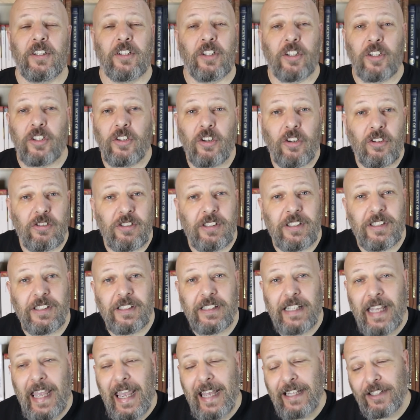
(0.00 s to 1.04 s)
The gods
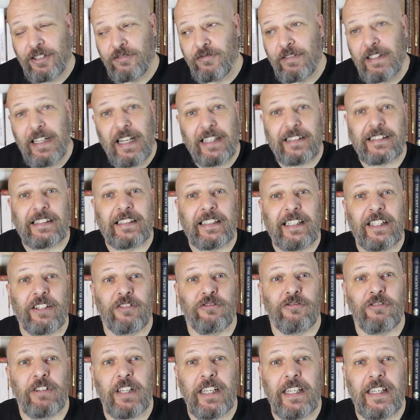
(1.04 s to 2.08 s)
had to reluctantly
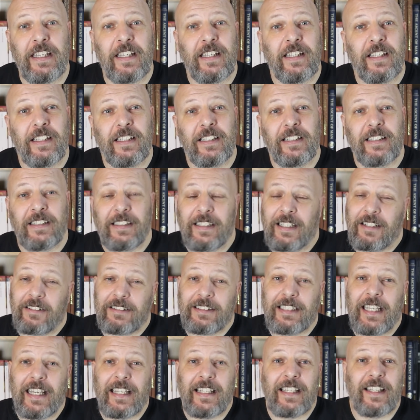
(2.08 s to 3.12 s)
agree, you know,
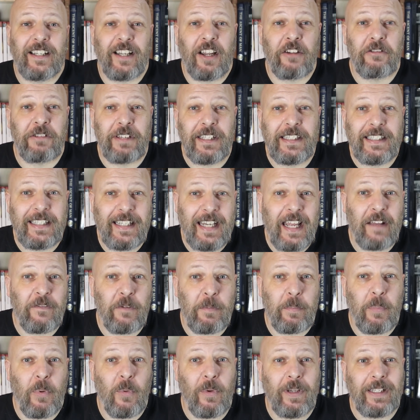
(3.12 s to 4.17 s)
saying that Loki did have
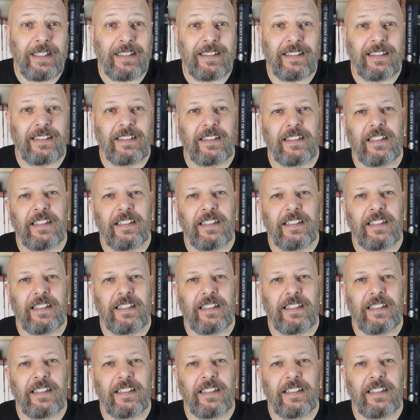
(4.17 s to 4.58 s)
a point,